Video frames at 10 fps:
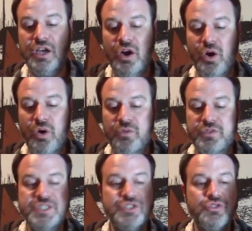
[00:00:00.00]
over
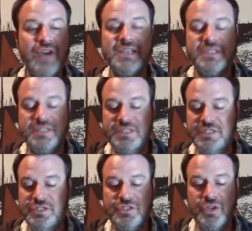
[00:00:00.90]
its grasses and
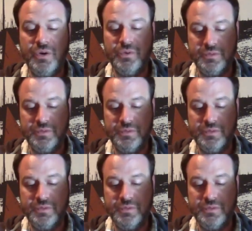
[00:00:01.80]
stone.